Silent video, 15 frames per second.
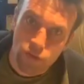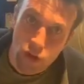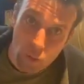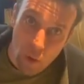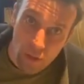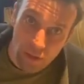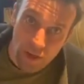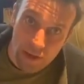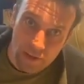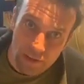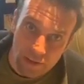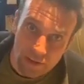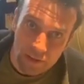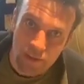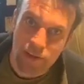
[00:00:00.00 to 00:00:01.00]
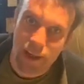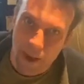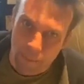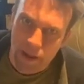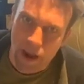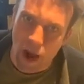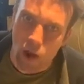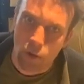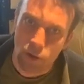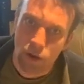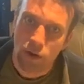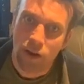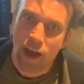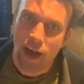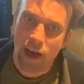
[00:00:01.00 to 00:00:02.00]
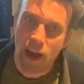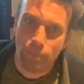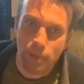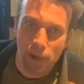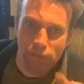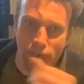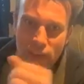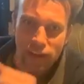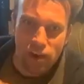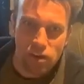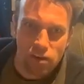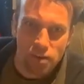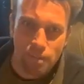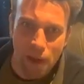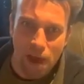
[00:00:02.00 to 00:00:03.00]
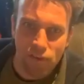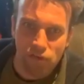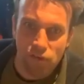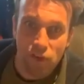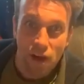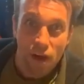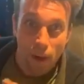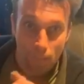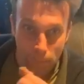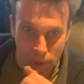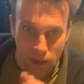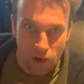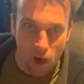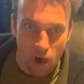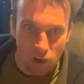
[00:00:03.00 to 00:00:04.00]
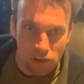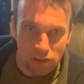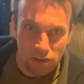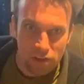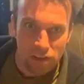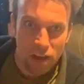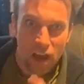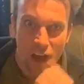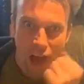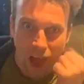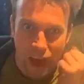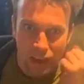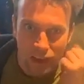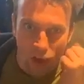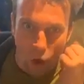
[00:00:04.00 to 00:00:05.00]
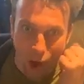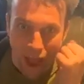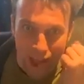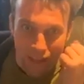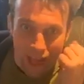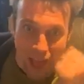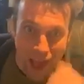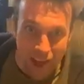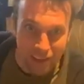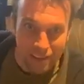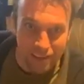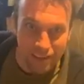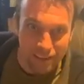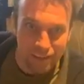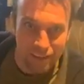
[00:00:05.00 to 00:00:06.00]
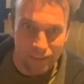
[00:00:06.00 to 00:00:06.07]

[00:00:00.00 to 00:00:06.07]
if you want this, let me know. And a big thank you to Beth, because a kind act